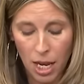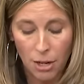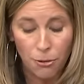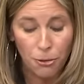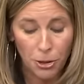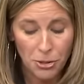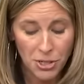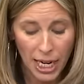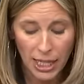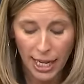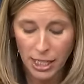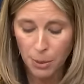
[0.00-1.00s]
And first,
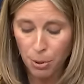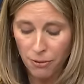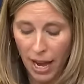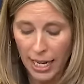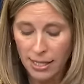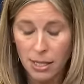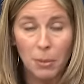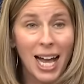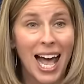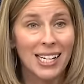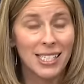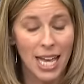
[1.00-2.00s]
I'd like to provide some
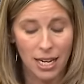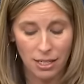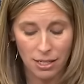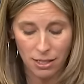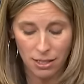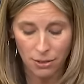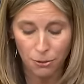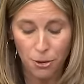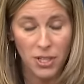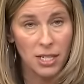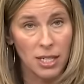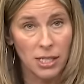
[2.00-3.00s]
context for
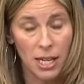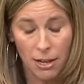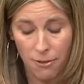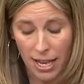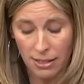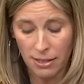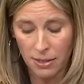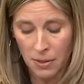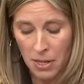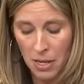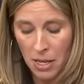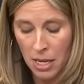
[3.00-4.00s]
these events.
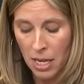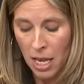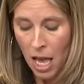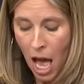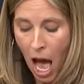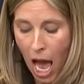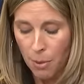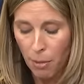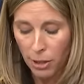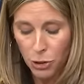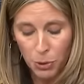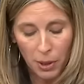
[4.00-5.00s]
On
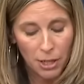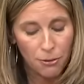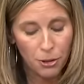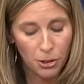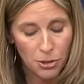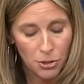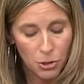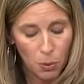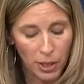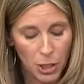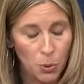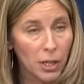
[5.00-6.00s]
March twenty-first,
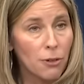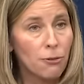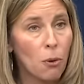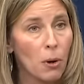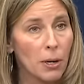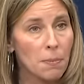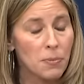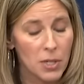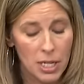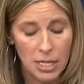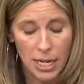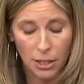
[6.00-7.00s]
twenty twenty-four,
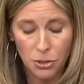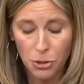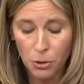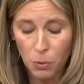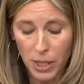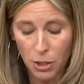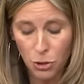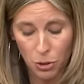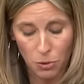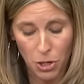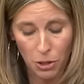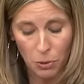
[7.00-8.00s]
Dexter Reed,
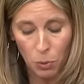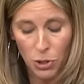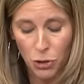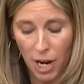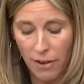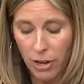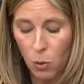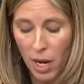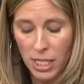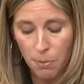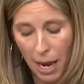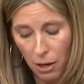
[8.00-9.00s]
Junior was driving
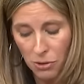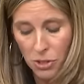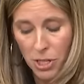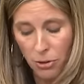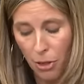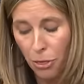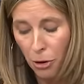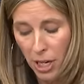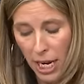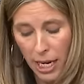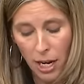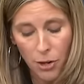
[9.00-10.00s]
westbound near the
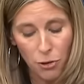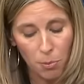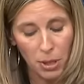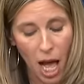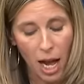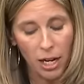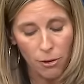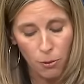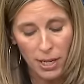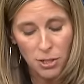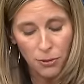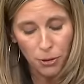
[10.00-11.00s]
thirty-eight hundred block of West